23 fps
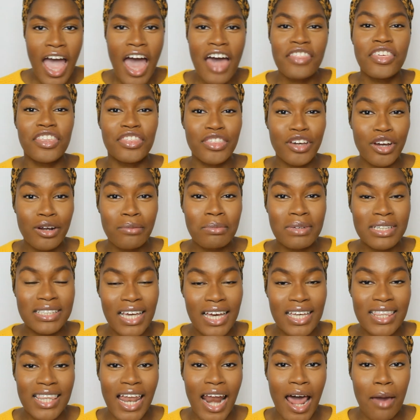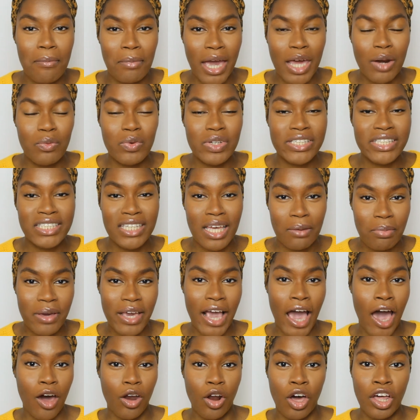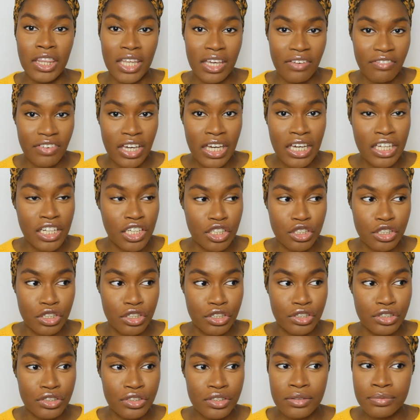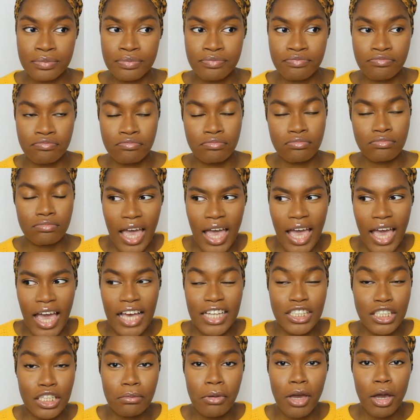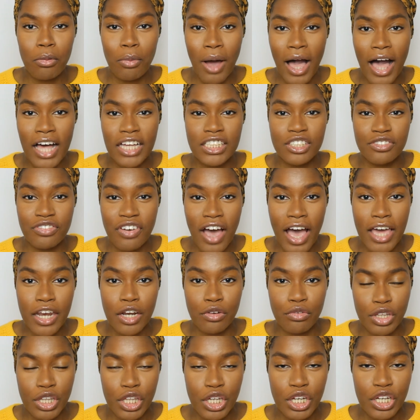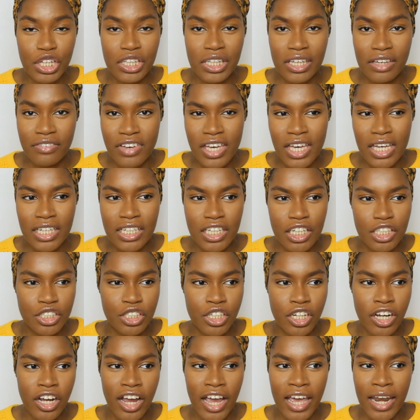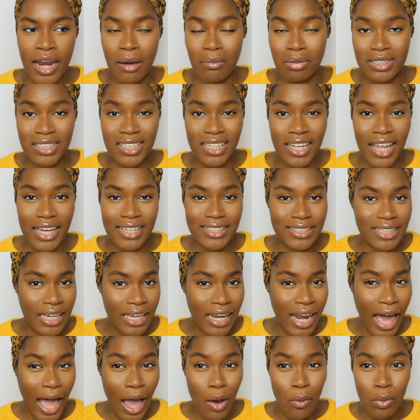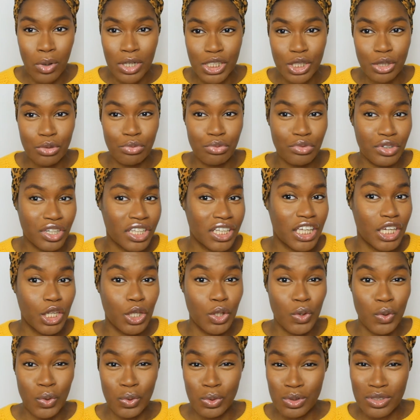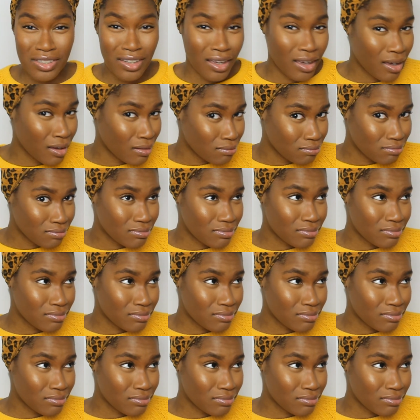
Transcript: The third mistake that I made was skipping out on leave-in conditioners. It took me a while to find a really good leave-in conditioner, and up until I did, I wasn't really using